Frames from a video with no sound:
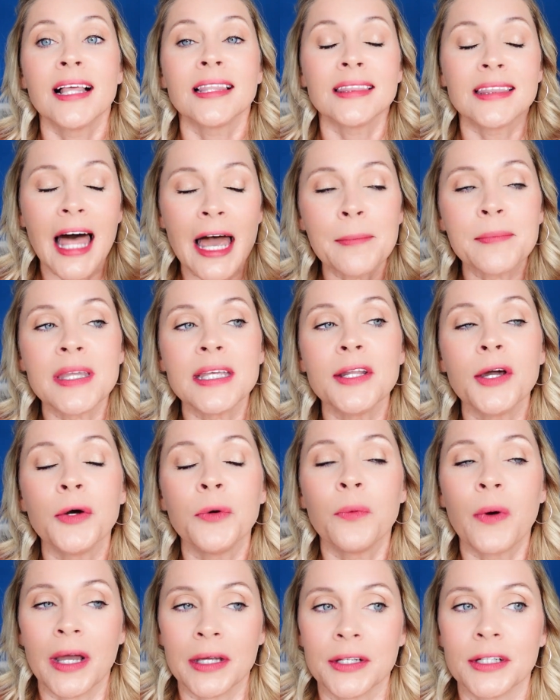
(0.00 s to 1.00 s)
Let me know
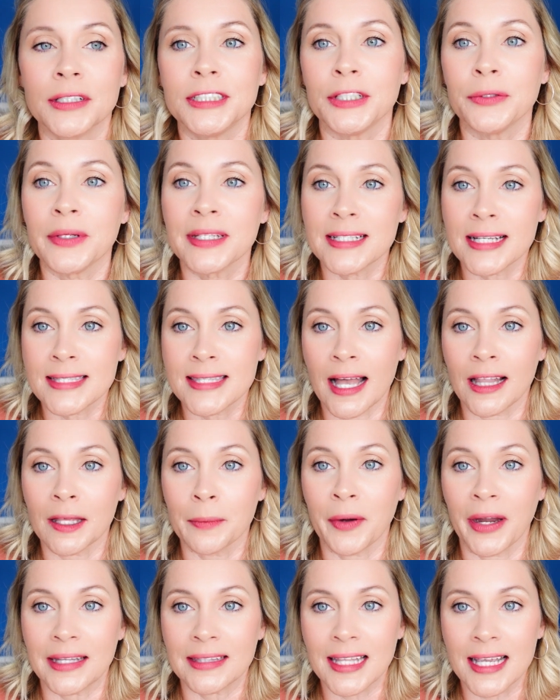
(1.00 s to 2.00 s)
what doing to
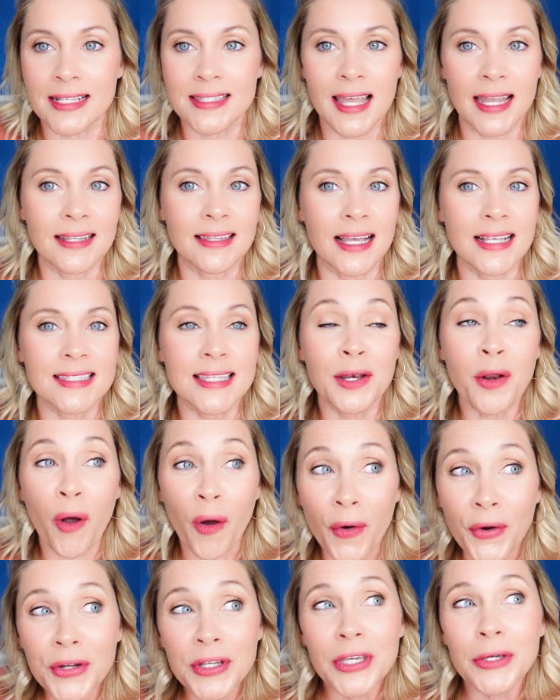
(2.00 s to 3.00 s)
celebrate things like this. And
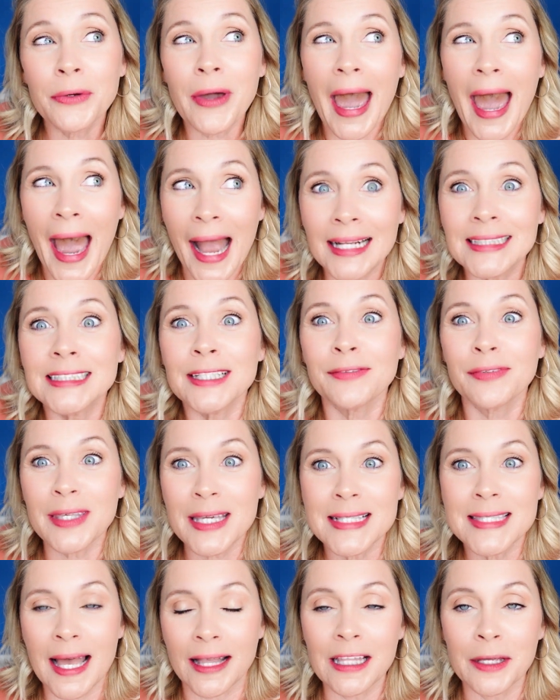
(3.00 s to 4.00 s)
are you
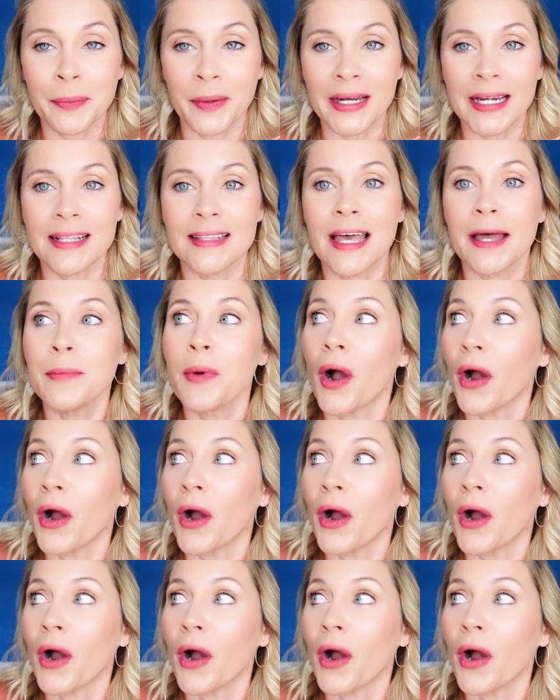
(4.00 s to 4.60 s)
actively celebrating them?